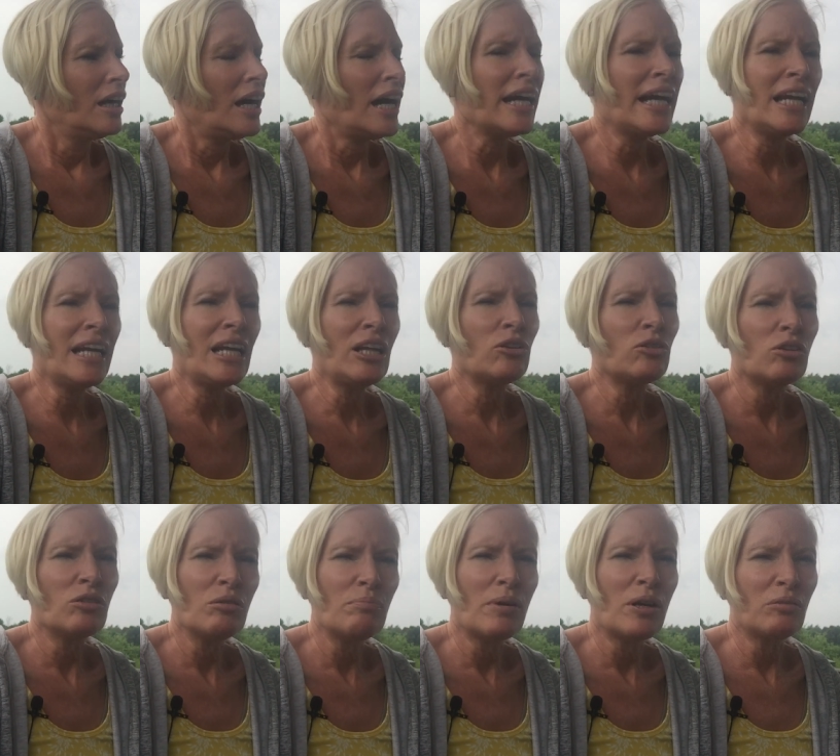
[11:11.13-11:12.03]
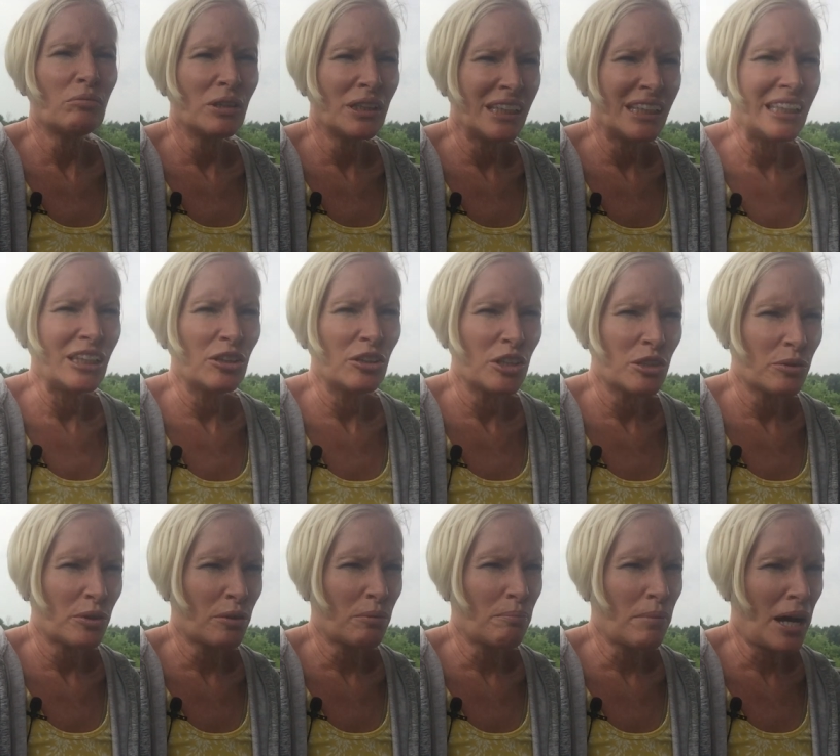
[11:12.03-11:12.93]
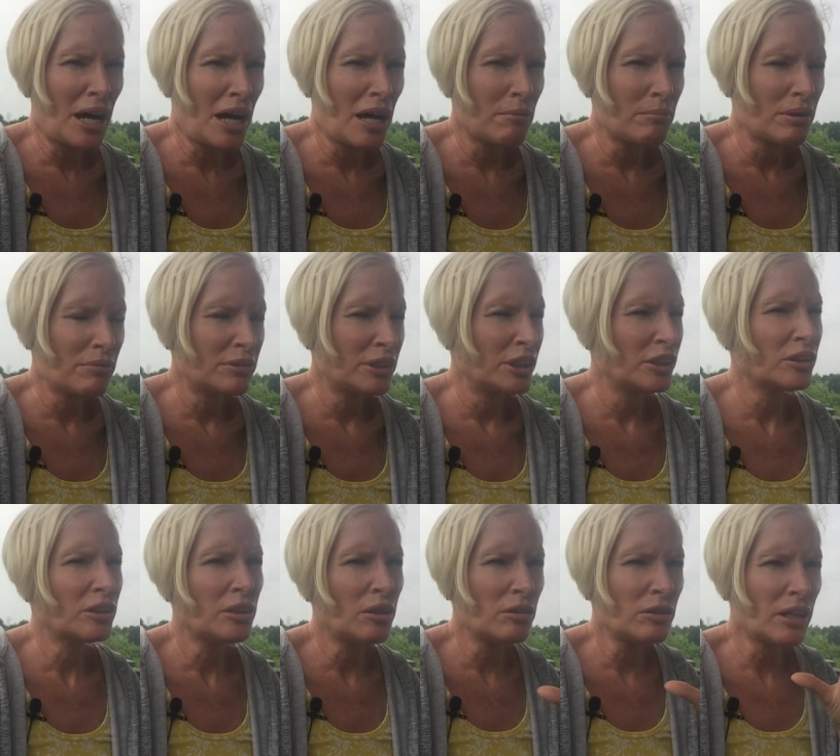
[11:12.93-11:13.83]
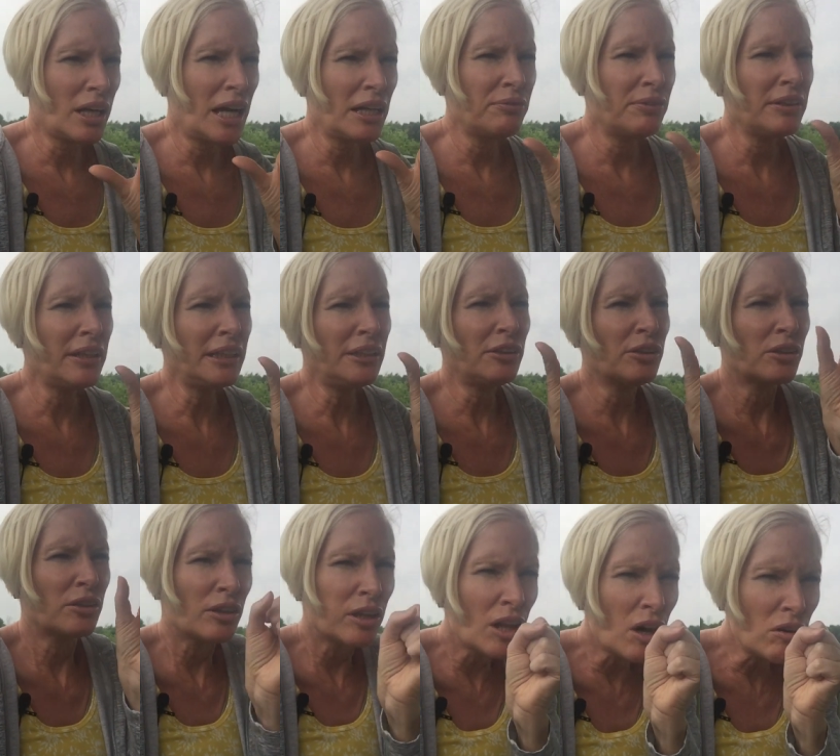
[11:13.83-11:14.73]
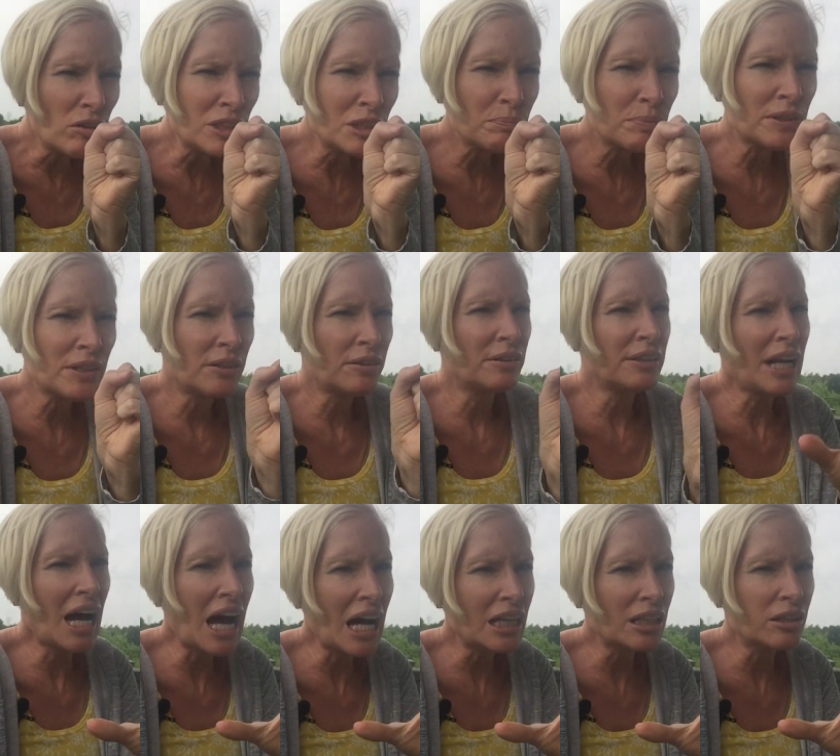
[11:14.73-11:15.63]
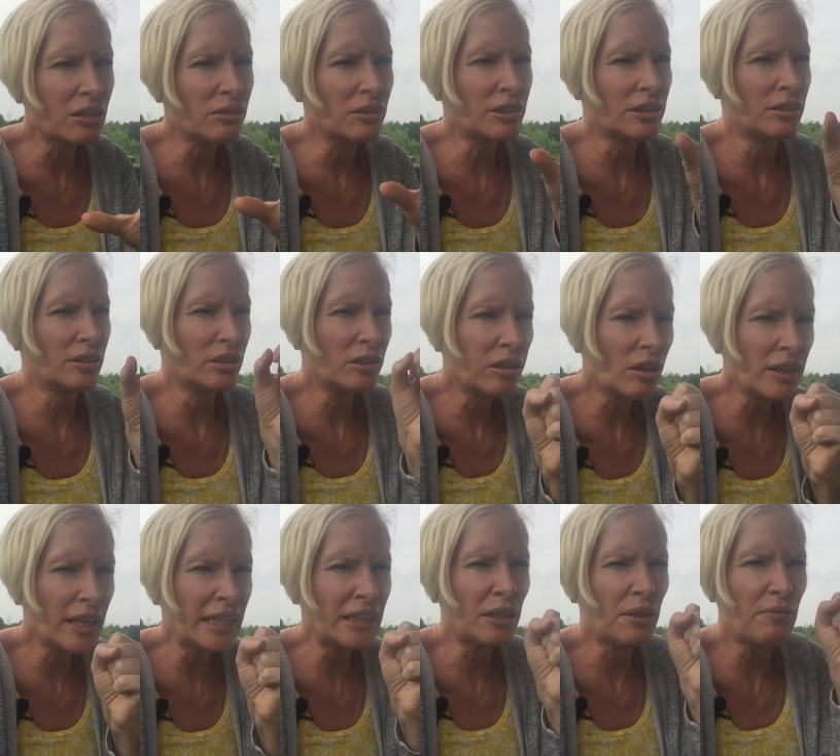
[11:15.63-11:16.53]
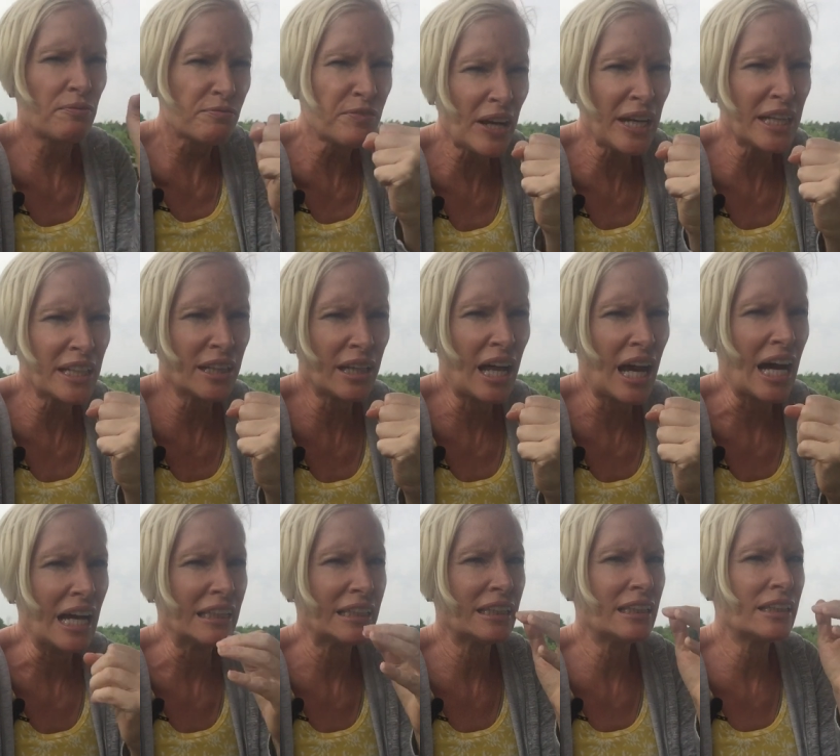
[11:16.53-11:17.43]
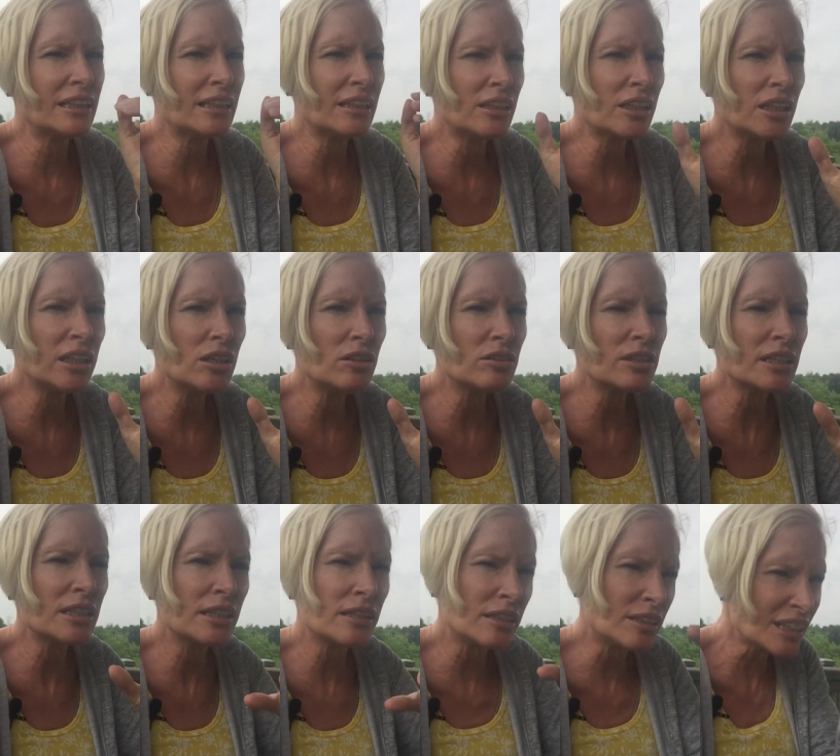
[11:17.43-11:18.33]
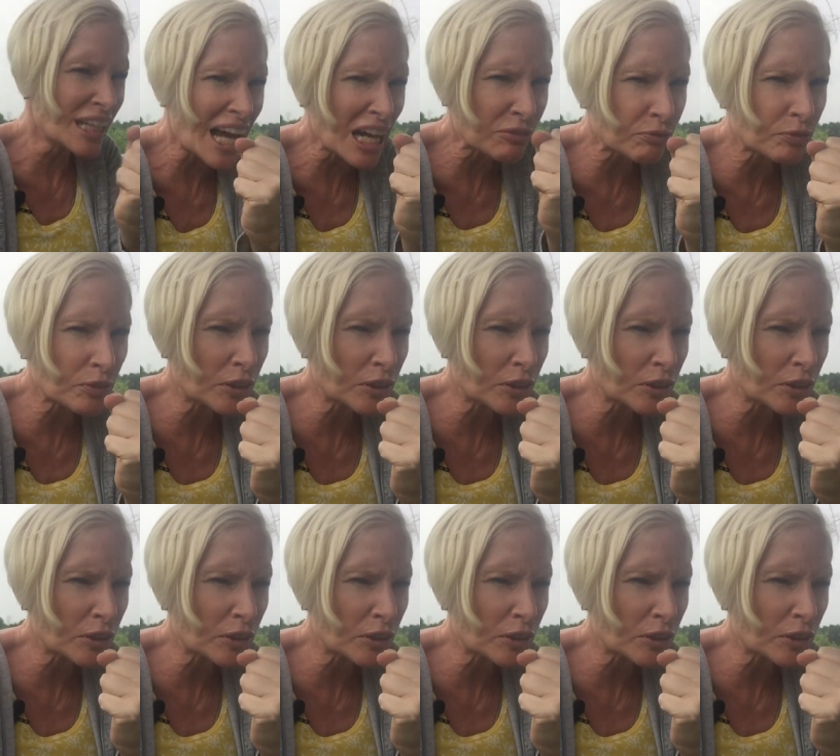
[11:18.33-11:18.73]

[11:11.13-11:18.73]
again, I don't know about what the deal is with her mom. If she's close, I feel like they're close, but then they're not close, and they're close. Like they fight a lot, and then they're close, and then they're not